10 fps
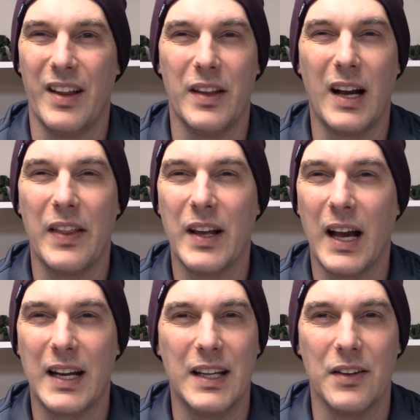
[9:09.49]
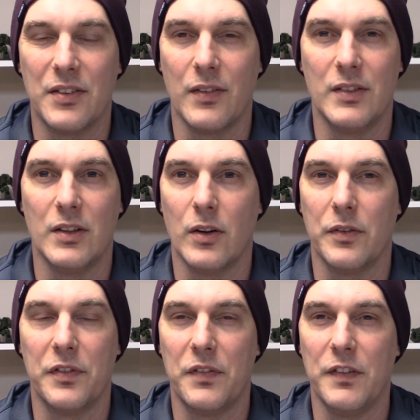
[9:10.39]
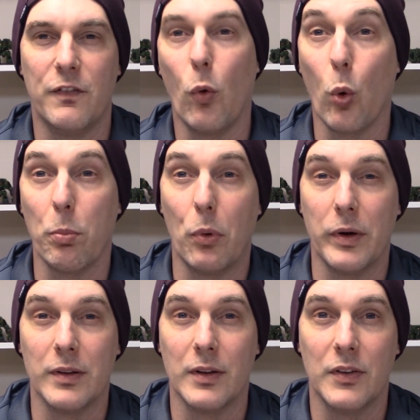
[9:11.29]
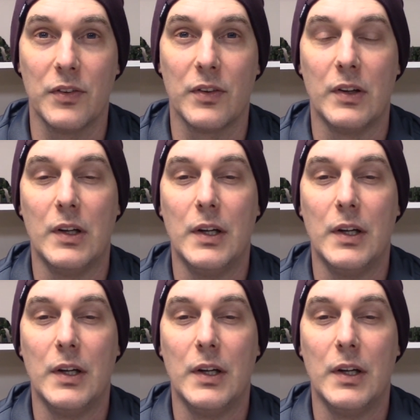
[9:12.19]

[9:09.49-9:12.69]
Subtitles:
I think I can get a 1,754 point list.